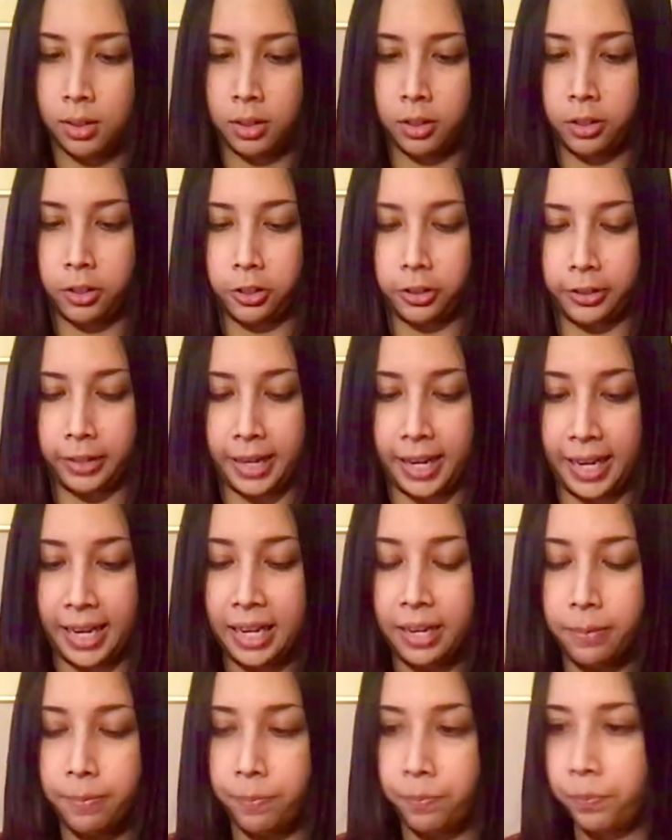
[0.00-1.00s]

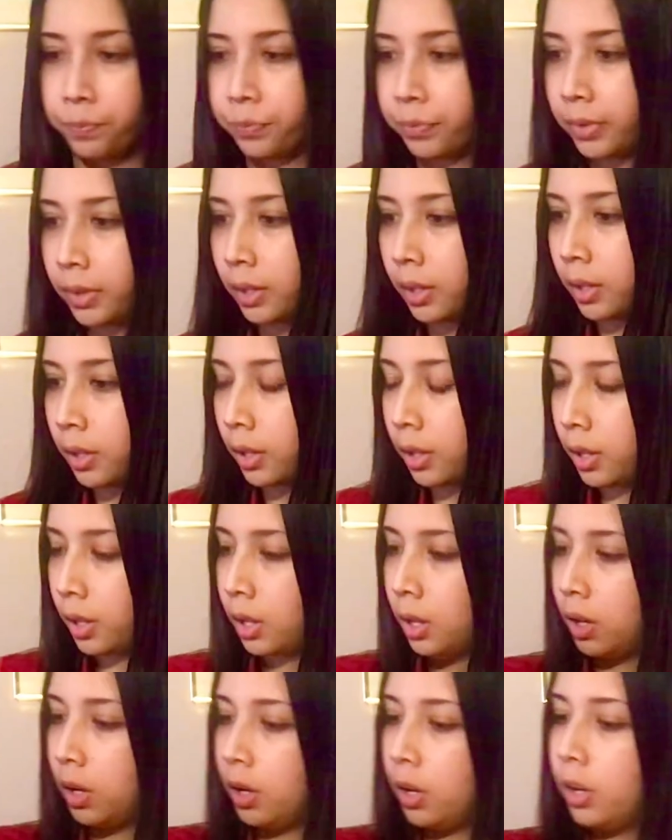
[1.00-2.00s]
Great.
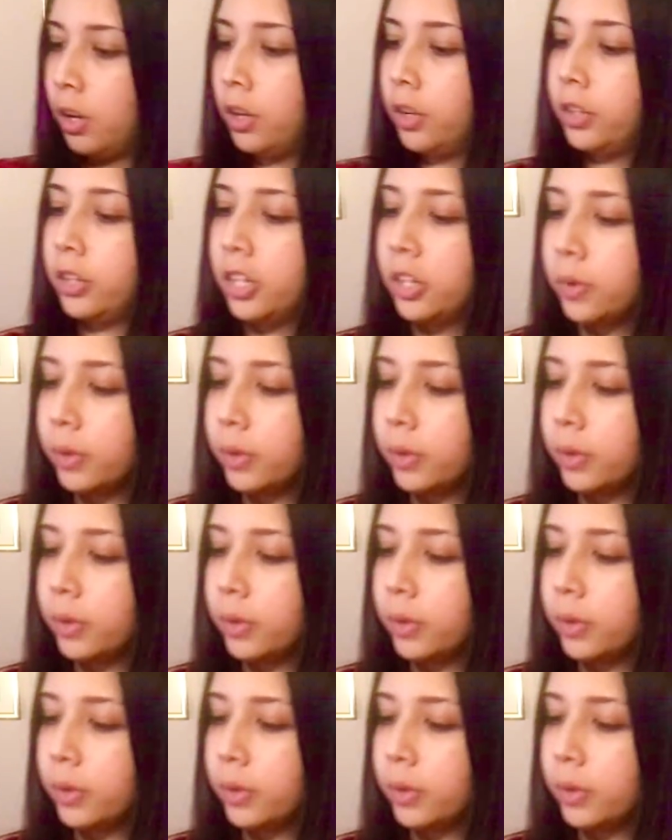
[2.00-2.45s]
You